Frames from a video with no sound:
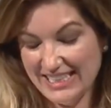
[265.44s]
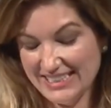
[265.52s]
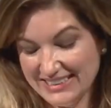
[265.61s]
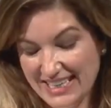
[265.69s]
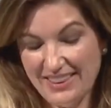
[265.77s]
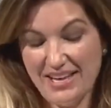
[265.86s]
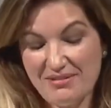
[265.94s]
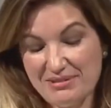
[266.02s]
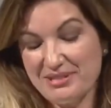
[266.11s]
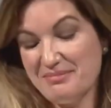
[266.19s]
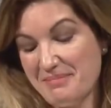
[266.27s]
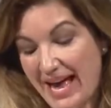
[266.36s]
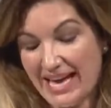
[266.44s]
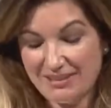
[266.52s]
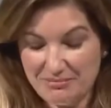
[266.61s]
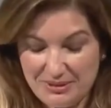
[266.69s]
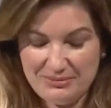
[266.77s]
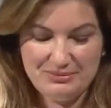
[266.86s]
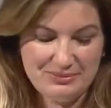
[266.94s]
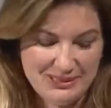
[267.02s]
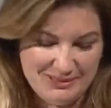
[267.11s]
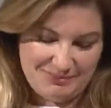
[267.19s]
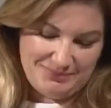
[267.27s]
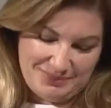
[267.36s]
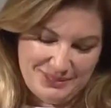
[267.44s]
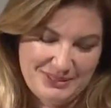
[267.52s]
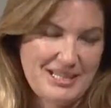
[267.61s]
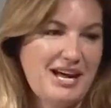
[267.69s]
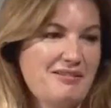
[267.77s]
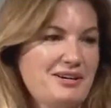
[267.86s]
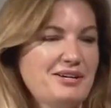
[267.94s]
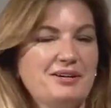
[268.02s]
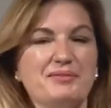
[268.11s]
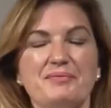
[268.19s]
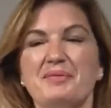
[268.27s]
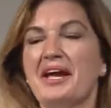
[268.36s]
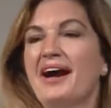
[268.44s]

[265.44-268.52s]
Now, that was a man, but we'll carry on.